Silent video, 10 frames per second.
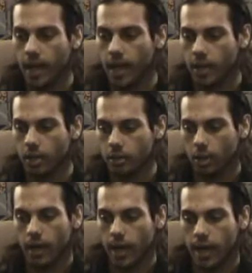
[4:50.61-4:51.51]
and I'll
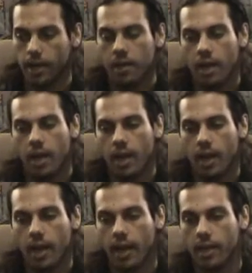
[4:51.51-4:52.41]
go ahead
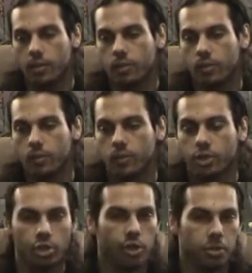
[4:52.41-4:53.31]
and
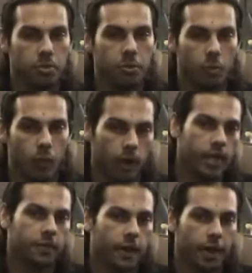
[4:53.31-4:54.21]
show you where to
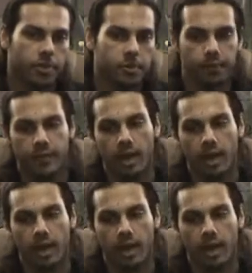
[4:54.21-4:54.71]
get the files,